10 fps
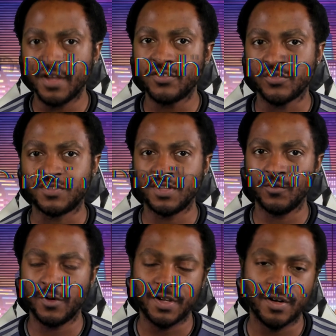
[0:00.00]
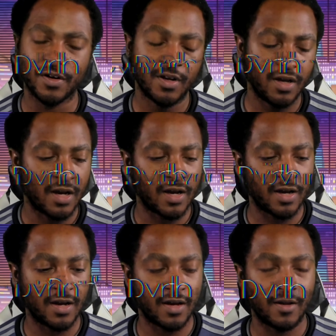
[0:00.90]
interesting one here.
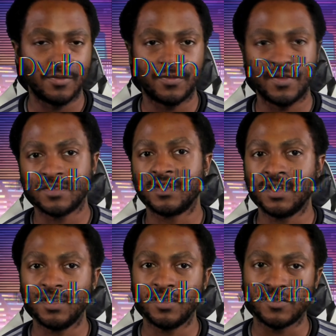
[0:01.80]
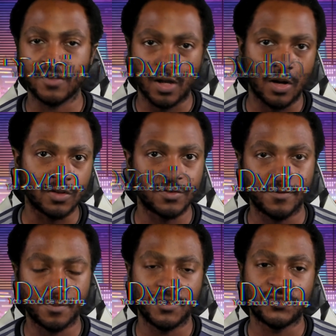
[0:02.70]
Uh, this is also
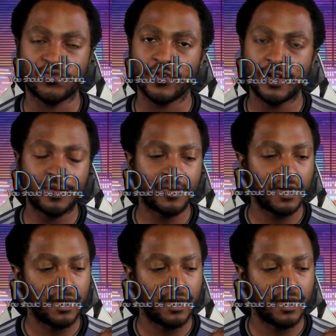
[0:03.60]
from the stream.